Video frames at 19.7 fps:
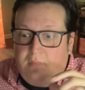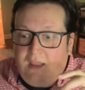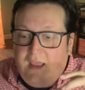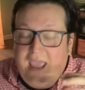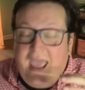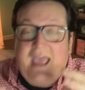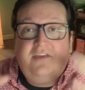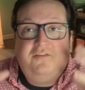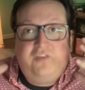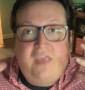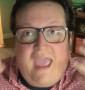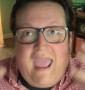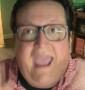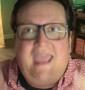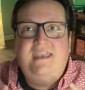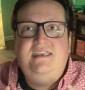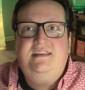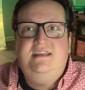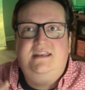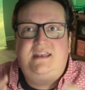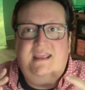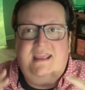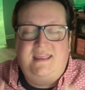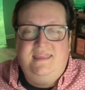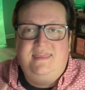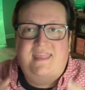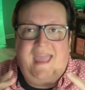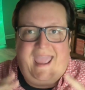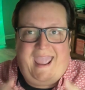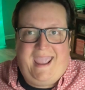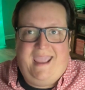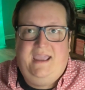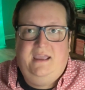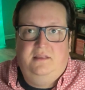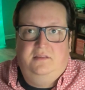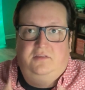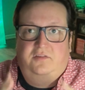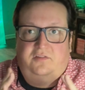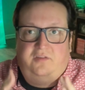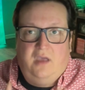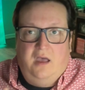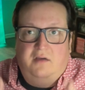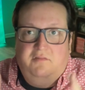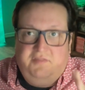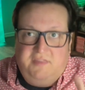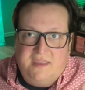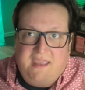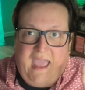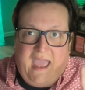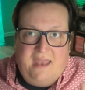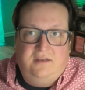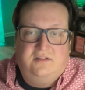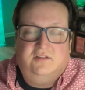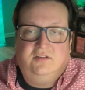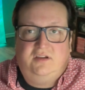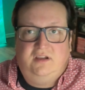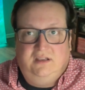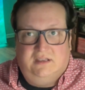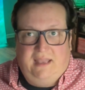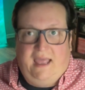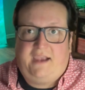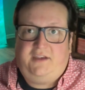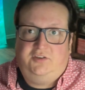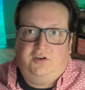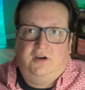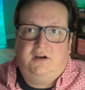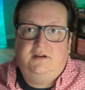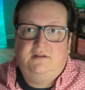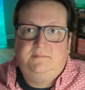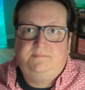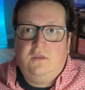has ended in the hands of the end collector.